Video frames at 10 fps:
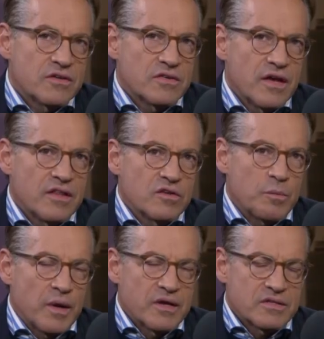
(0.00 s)
you say this
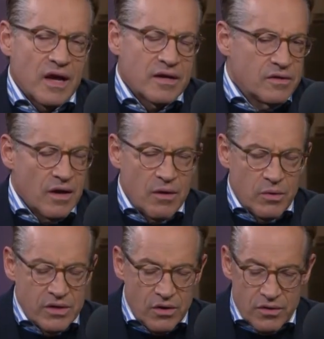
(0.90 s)
because I
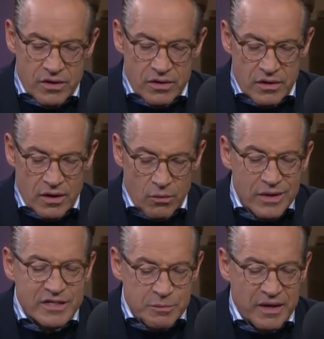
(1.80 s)
wouldn't know that. I
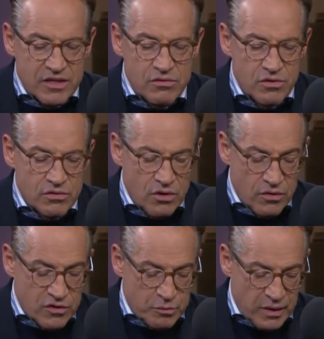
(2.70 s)
wouldn't expect that you know
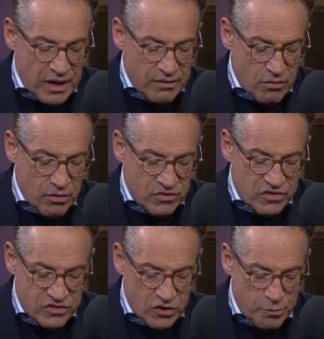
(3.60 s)
this, but I wrote a
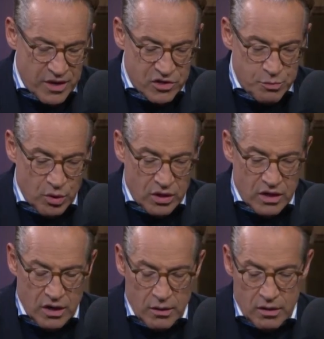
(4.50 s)
600-page
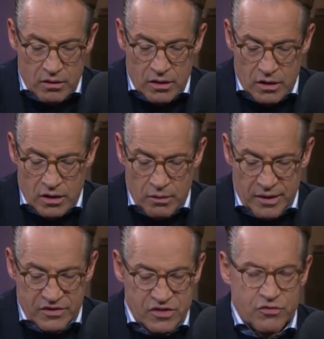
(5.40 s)
book
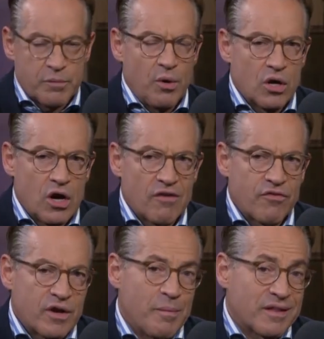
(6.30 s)
about Dietrich
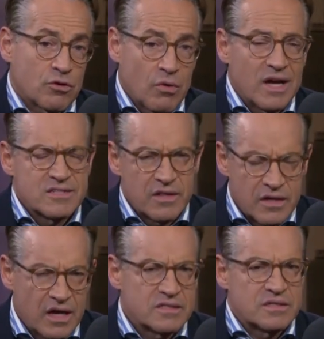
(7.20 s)
Bonhoeffer and about the rise of the
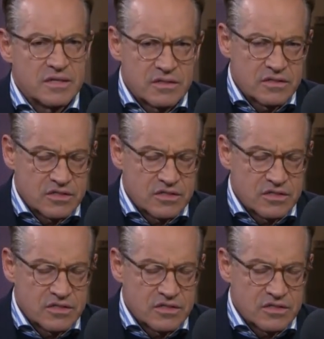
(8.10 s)
Nazis. And